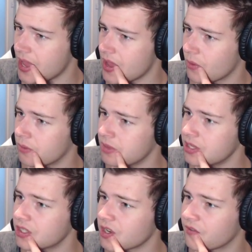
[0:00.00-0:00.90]
When
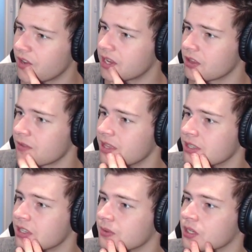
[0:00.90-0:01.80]
minions are fighting other
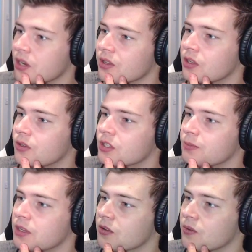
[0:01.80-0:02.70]
minions, they will target the closest
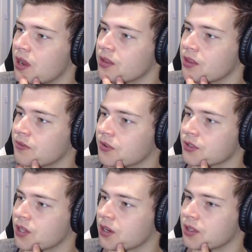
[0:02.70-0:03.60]
minion rather than the
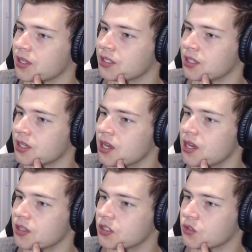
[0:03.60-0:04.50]
first target they see.
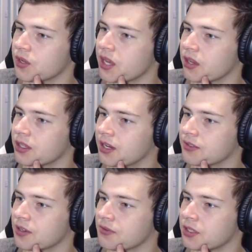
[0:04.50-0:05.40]
This is recalculated
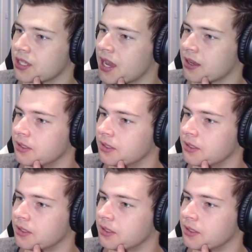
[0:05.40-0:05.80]
after every attack.